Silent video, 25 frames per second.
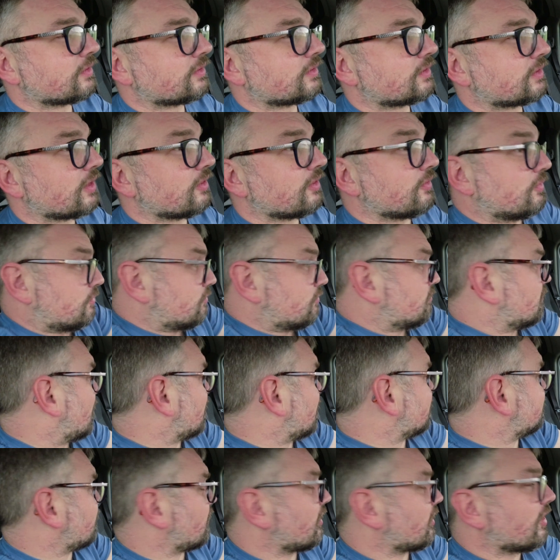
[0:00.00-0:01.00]
so
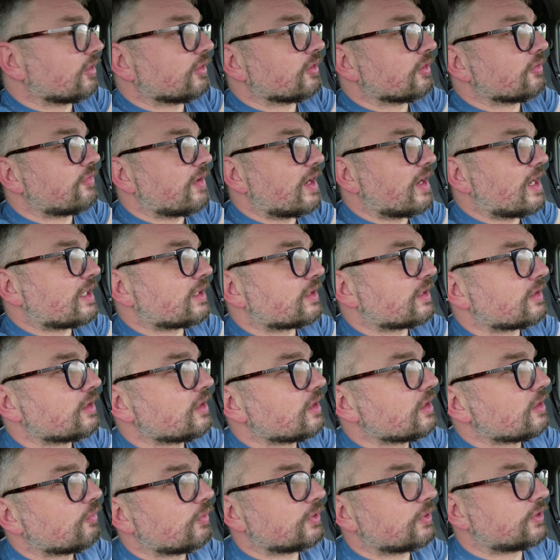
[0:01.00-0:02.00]
had to hire a van,
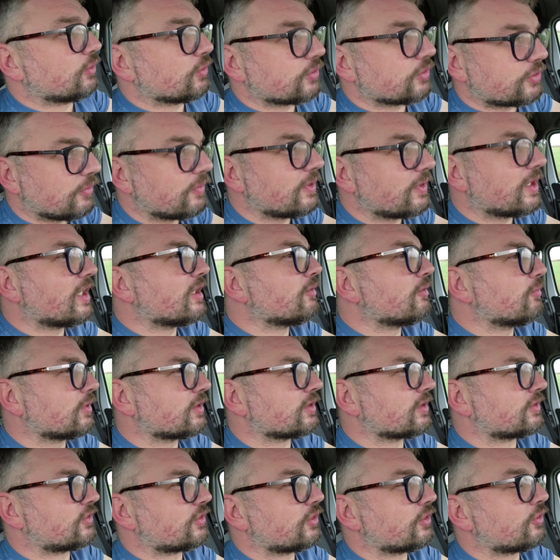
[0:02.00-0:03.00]
which also enabled
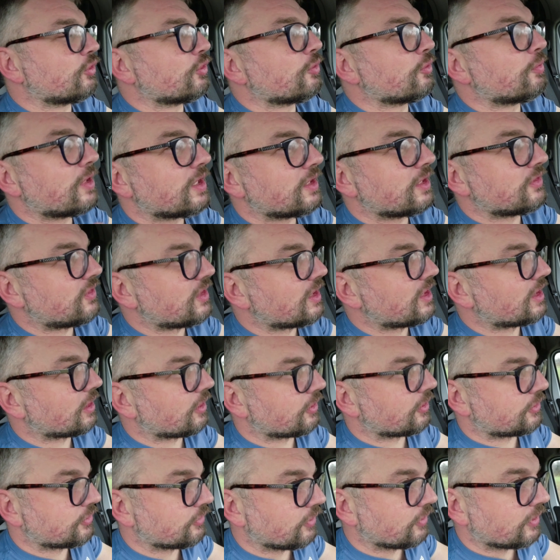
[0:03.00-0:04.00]
us to do a bit of
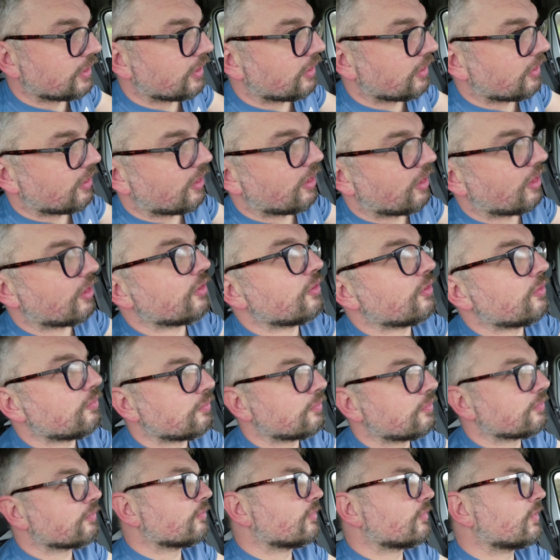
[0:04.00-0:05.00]
decluttering at
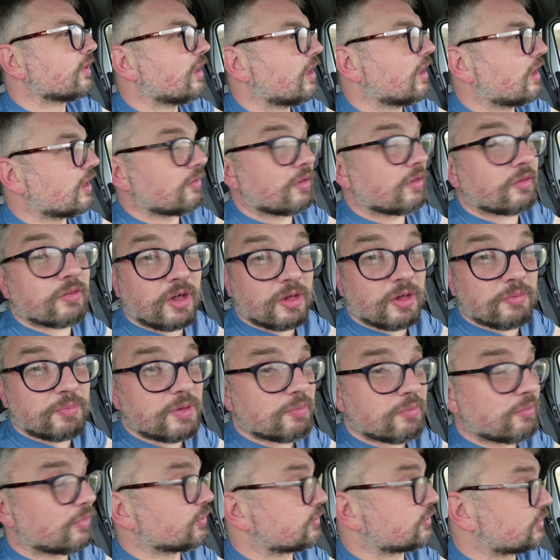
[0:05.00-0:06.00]
home. I've got a
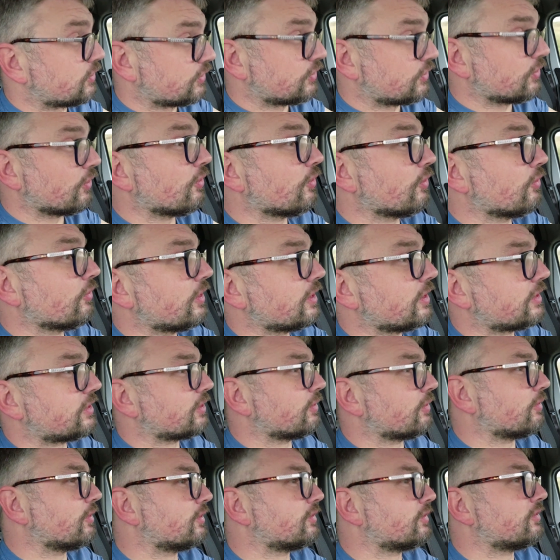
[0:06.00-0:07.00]
bit more storage,
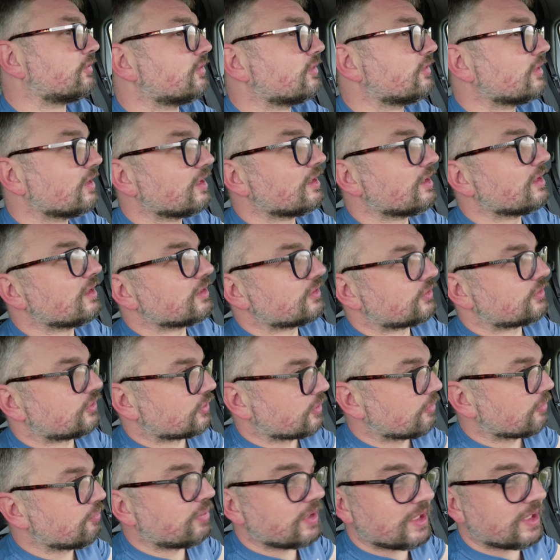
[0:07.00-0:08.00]
so I
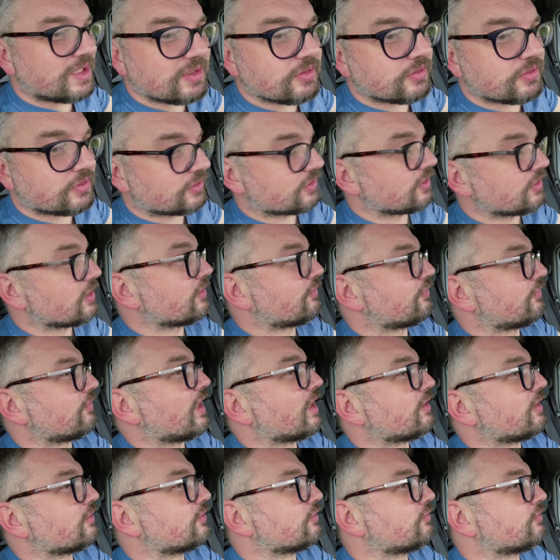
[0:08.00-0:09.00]
took a bit of stuff
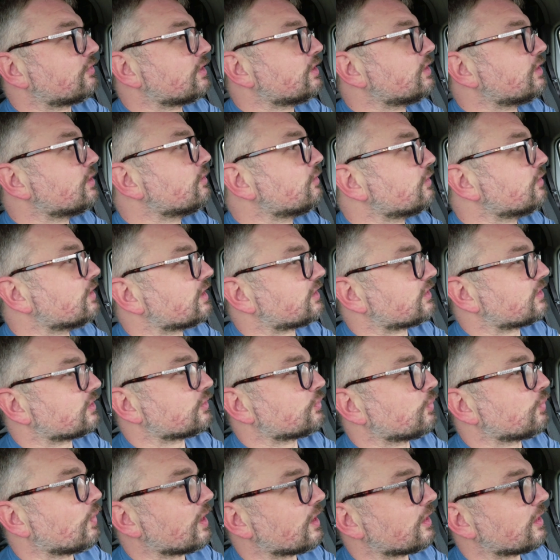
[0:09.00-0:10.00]
out of the unit as
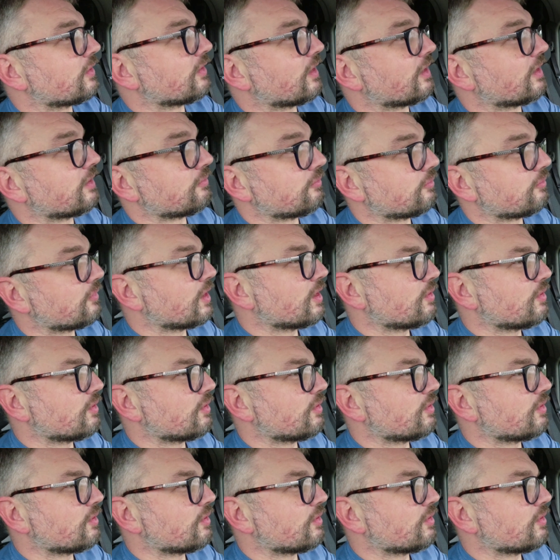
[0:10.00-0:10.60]
well, and